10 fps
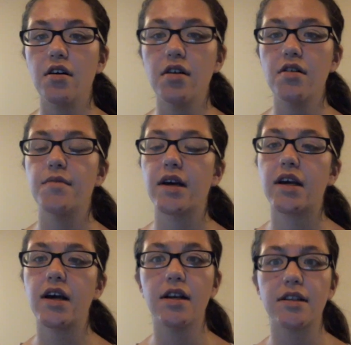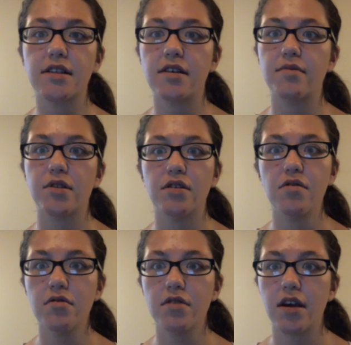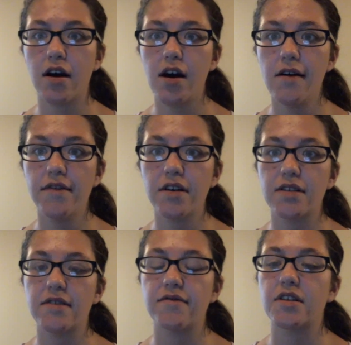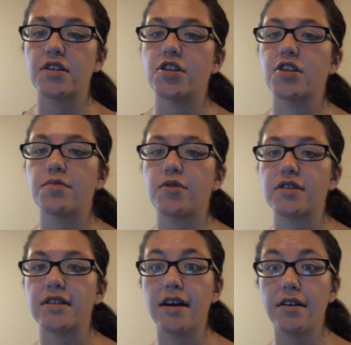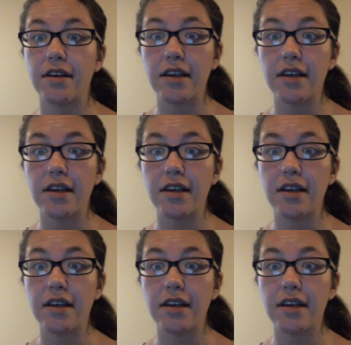oh my god, it's gonna be totally obvious if they change personality,